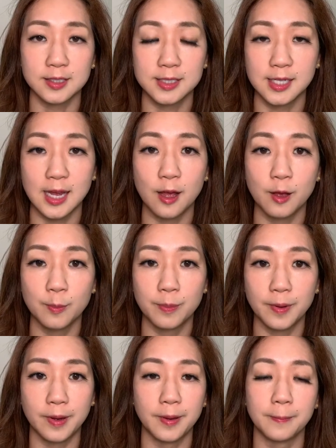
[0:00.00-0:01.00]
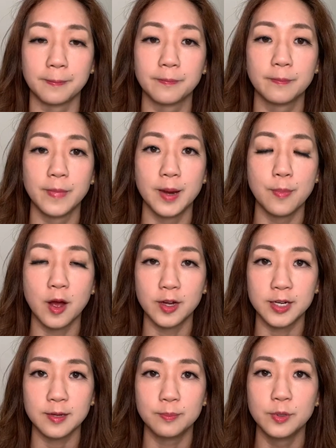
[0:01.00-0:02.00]
to help my
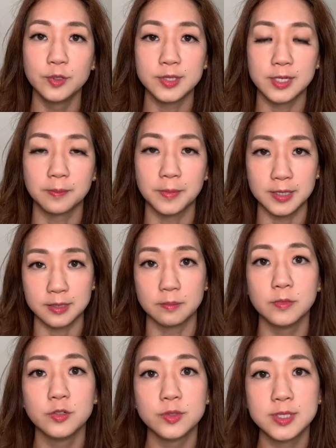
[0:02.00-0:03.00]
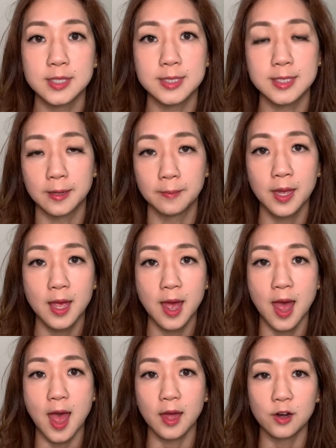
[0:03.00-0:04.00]
body boost up its immune system
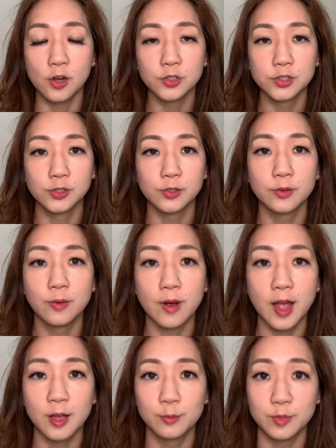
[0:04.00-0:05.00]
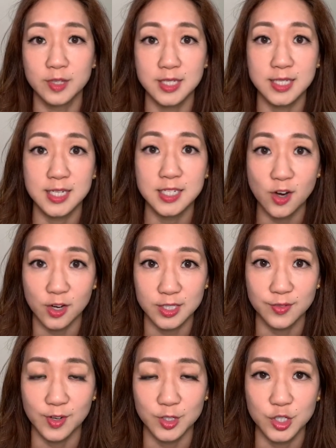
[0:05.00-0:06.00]
and also help with the
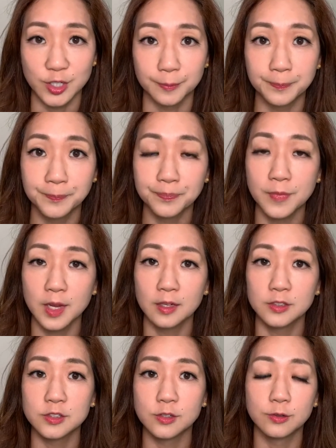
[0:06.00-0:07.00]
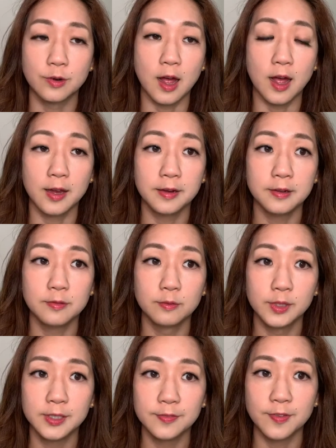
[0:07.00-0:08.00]
detox function. So I
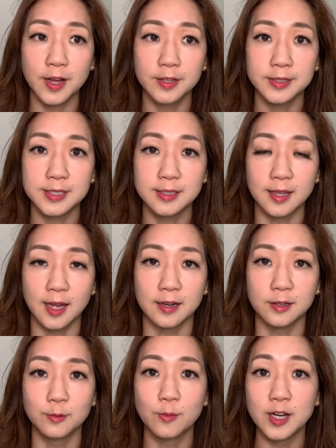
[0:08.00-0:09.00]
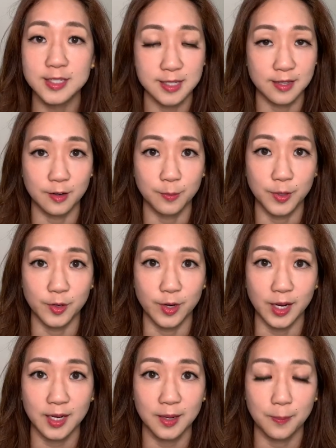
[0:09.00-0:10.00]
really felt that it was
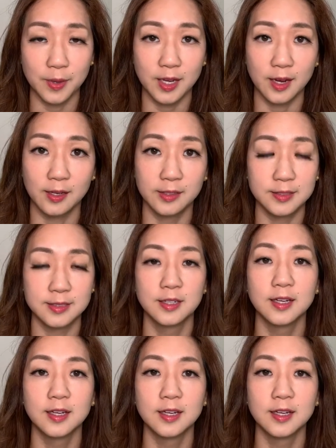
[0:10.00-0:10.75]
therapeutic because